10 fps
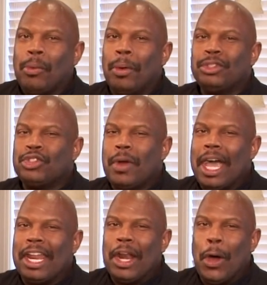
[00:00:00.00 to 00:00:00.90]
Once you
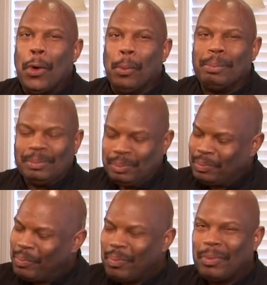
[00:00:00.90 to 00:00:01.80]
try it at home,
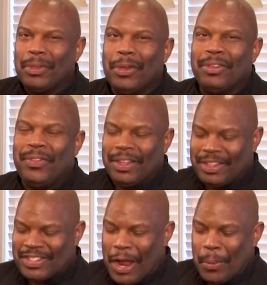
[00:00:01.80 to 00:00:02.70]
you'll feel the
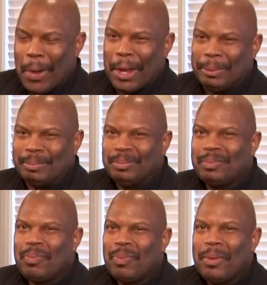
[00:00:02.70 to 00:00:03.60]
same way.
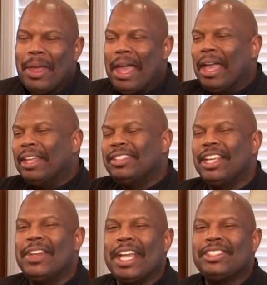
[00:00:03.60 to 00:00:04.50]

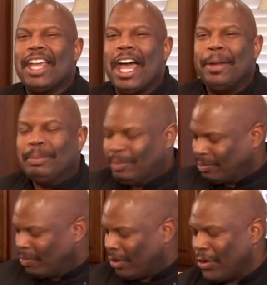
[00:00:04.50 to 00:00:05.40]
Till next
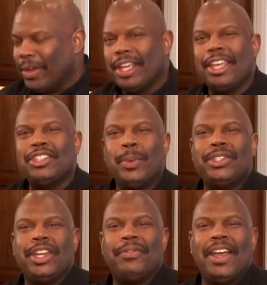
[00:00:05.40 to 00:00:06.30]
time, you're in the kitchen with
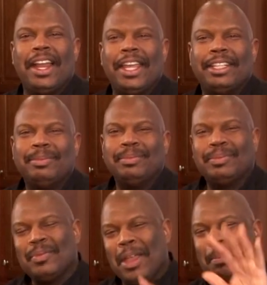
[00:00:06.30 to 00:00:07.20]
Chef Elliot.
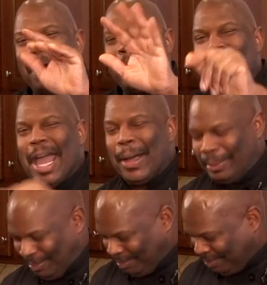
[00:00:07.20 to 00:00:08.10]
Bye-bye now.